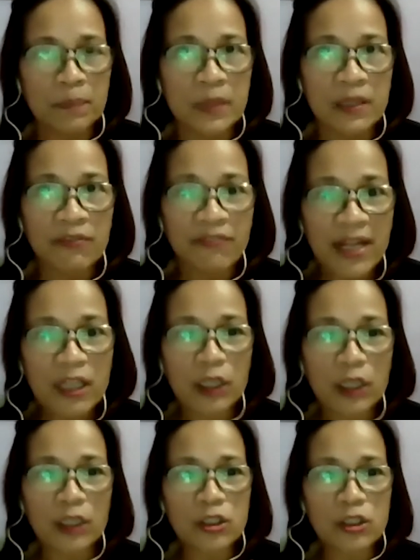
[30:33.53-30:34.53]

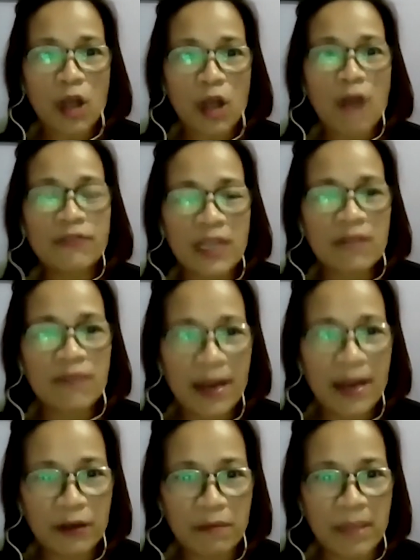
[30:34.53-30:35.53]
defenders of the
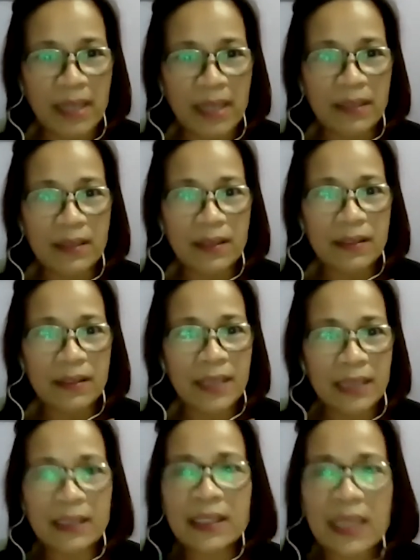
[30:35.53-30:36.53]
environment
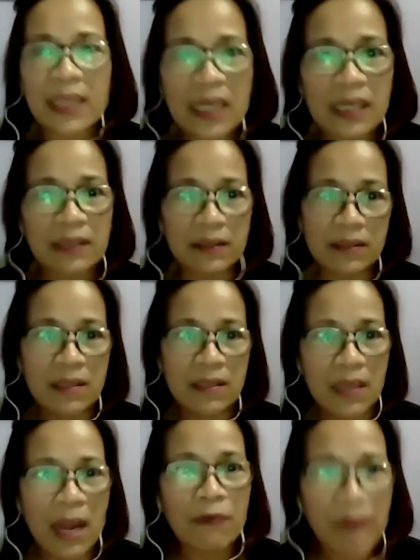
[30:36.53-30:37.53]
get killed,
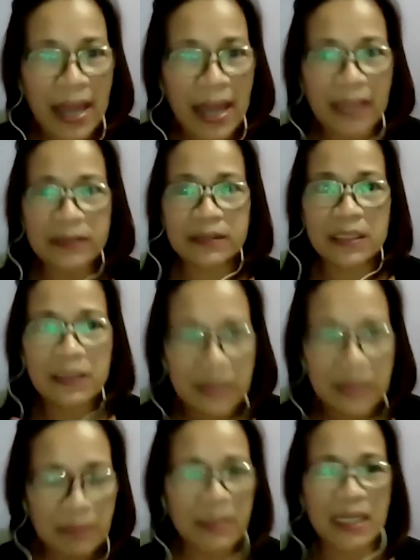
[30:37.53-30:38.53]
harassed,
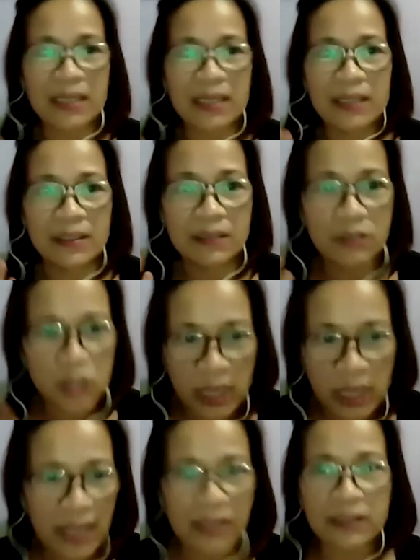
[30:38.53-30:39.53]
intimidated,
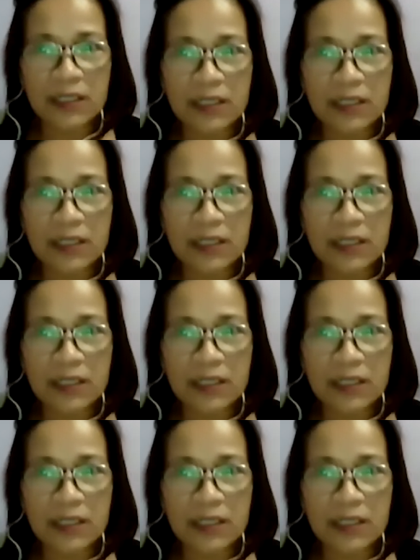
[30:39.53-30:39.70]
jailed.